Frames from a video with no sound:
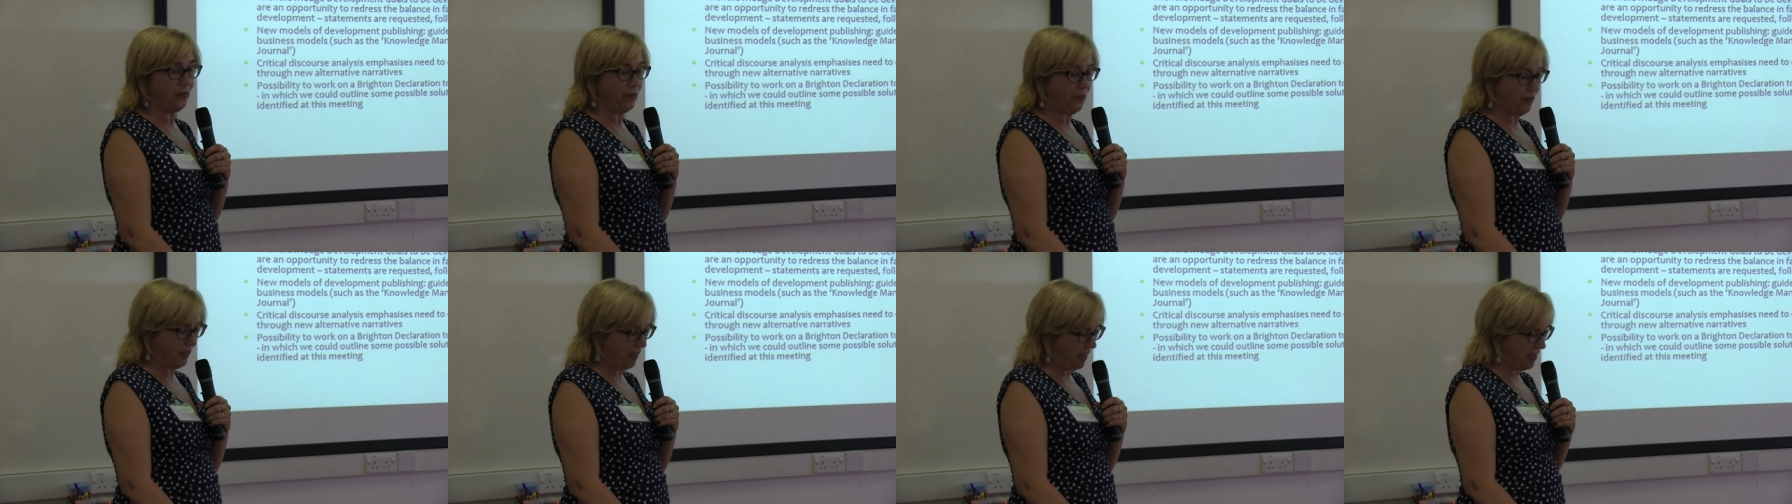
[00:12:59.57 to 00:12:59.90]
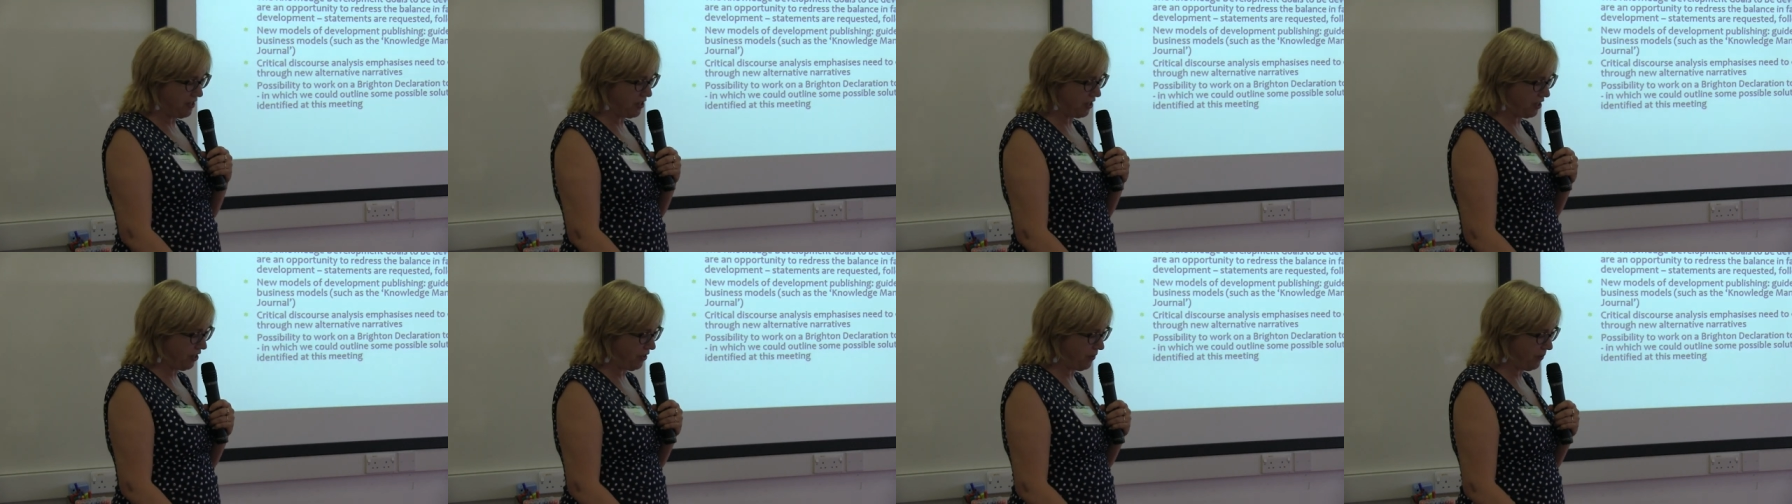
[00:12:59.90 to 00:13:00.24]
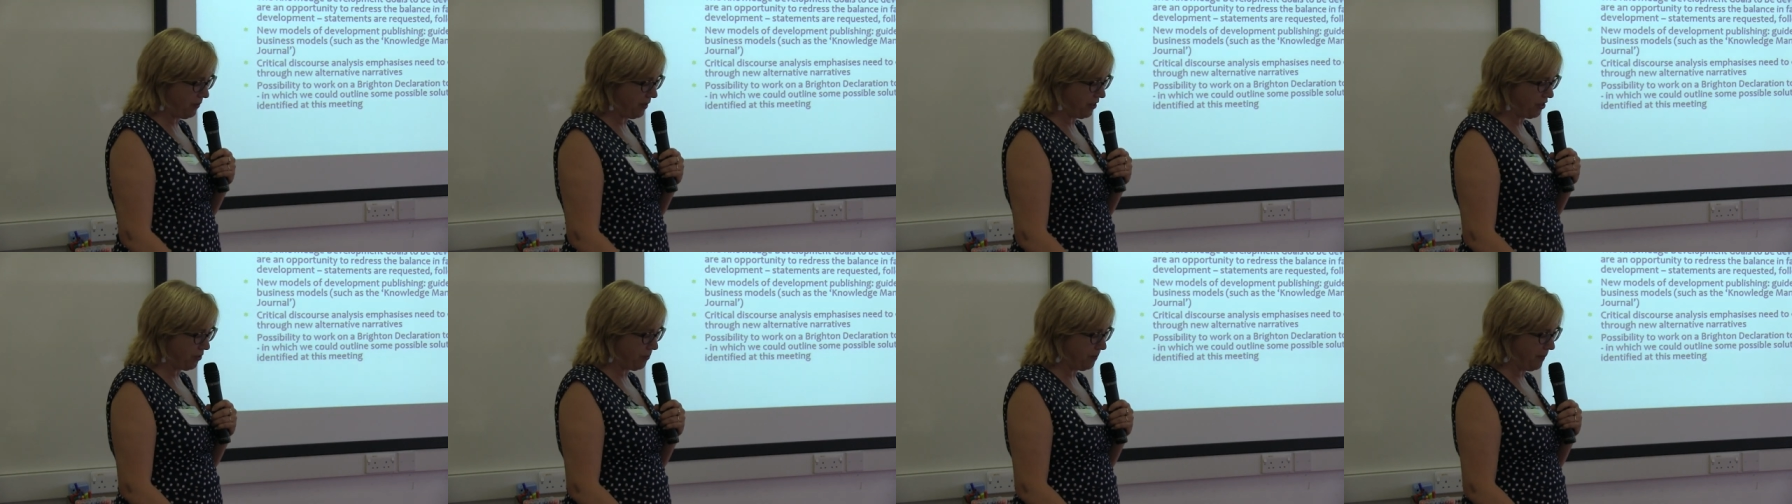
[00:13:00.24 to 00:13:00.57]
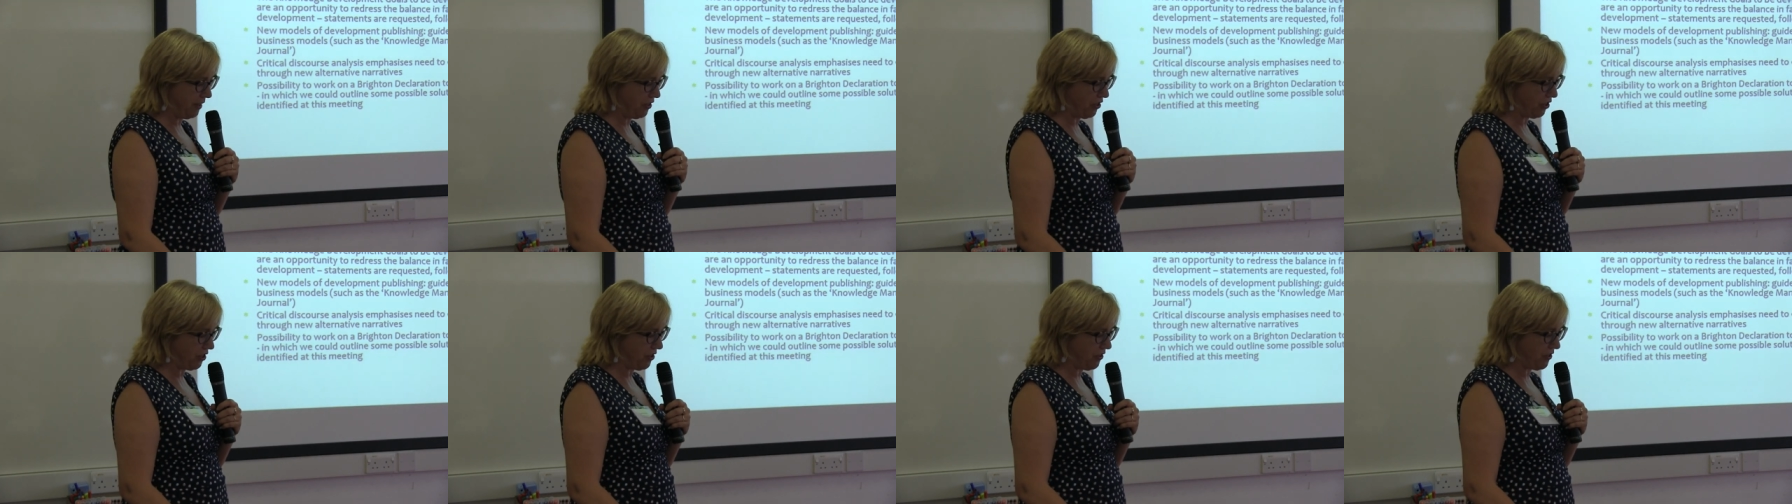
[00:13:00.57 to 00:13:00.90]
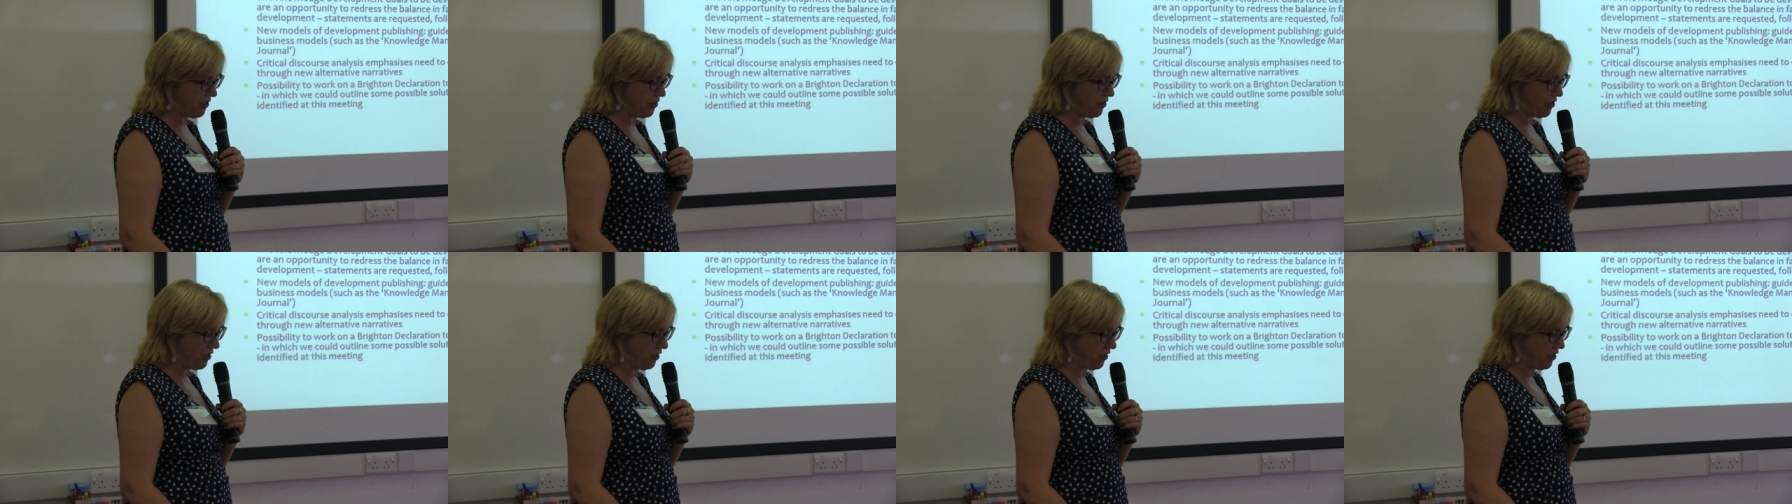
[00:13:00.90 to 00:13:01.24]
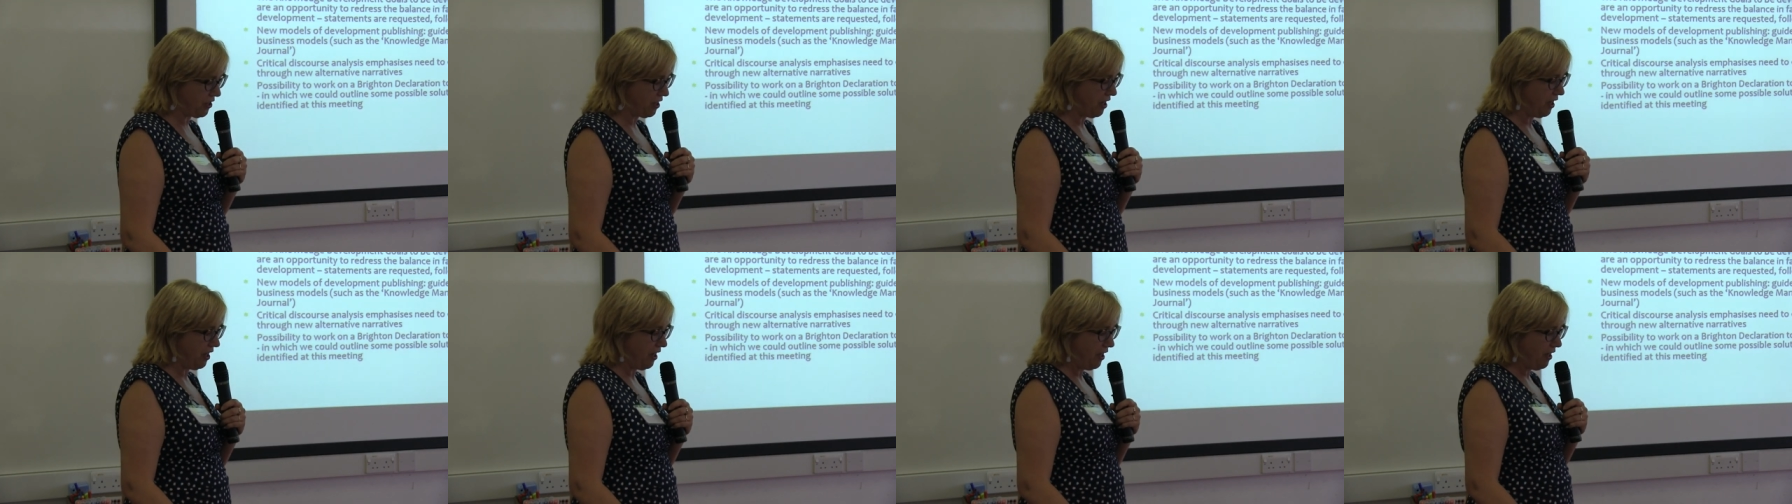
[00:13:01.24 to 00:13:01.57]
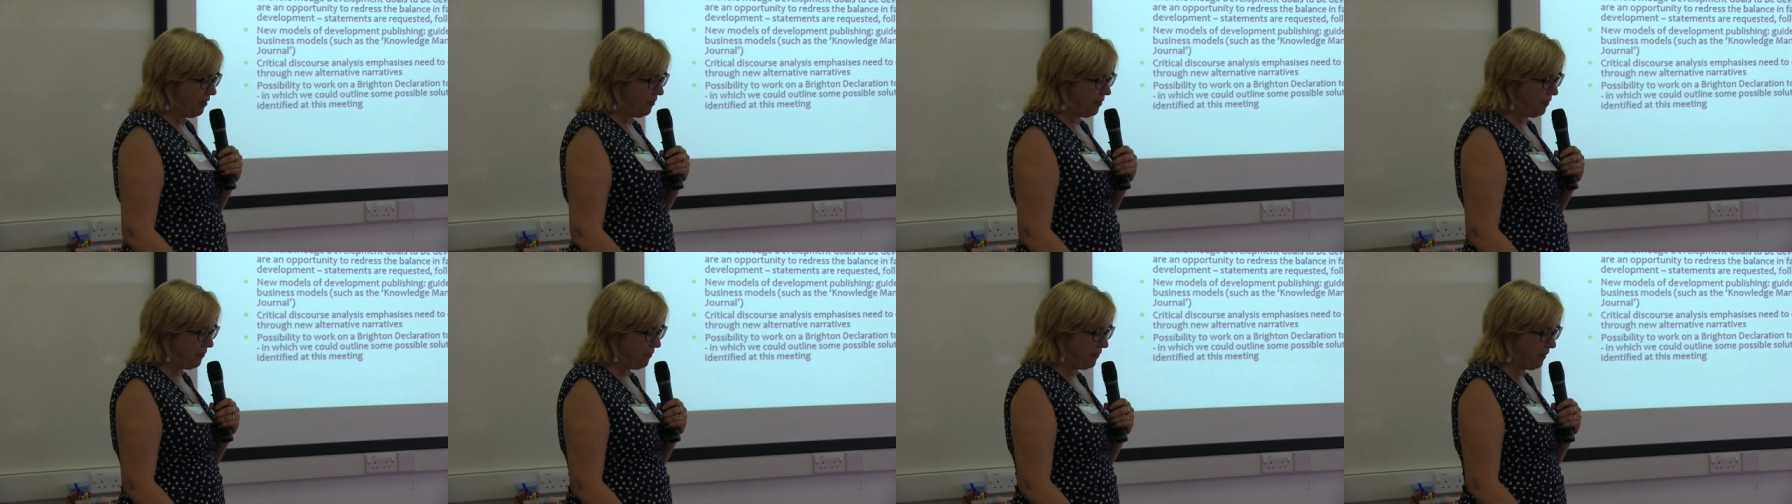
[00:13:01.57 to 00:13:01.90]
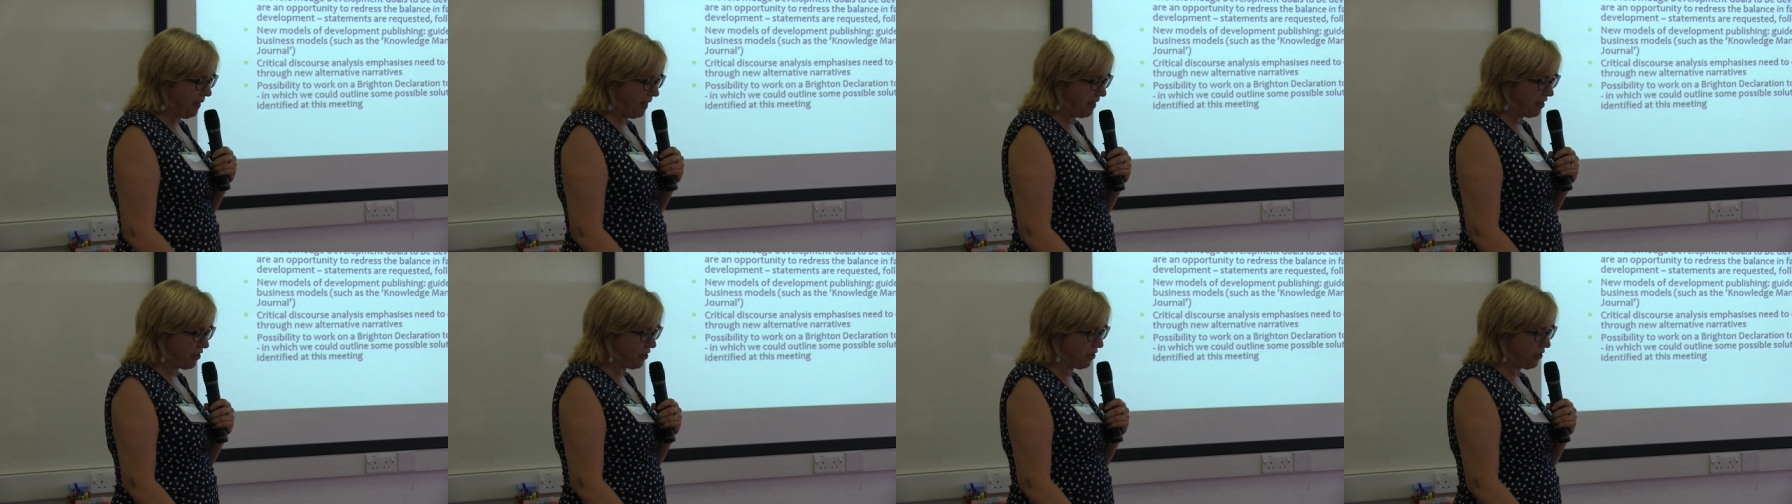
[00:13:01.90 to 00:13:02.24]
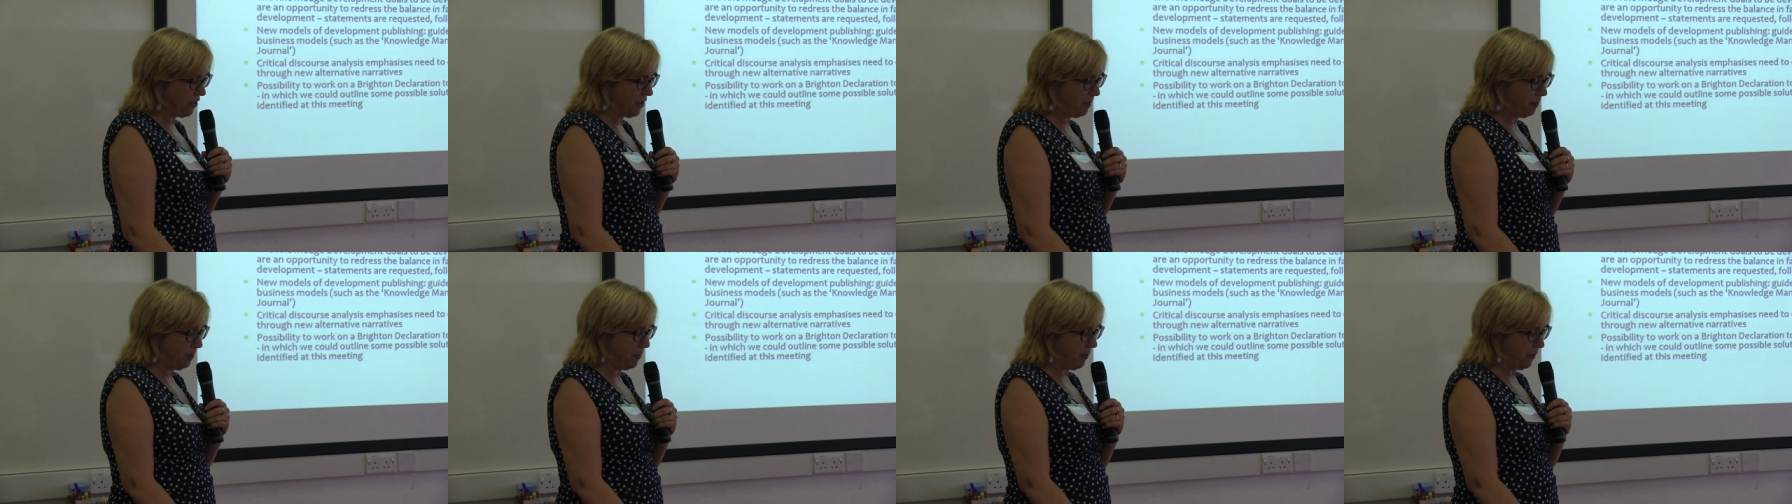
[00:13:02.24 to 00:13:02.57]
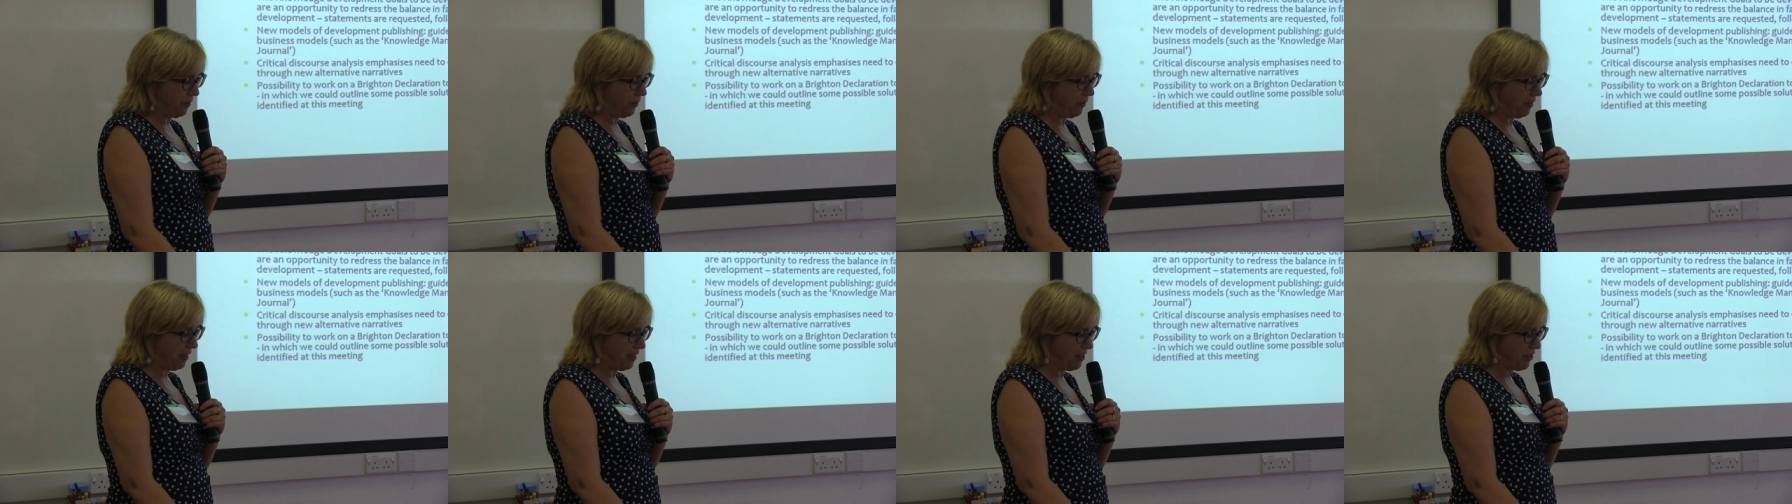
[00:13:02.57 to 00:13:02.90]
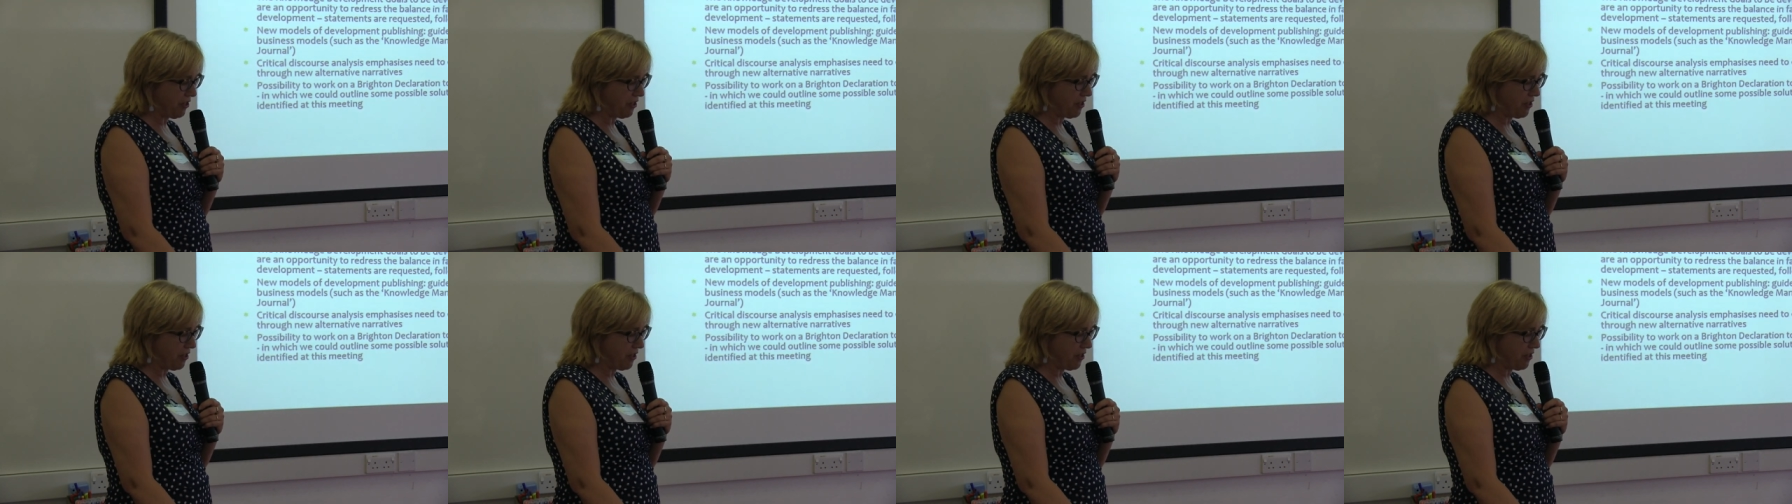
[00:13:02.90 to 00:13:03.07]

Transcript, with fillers: UNESCO which mentions that reflection upon knowledge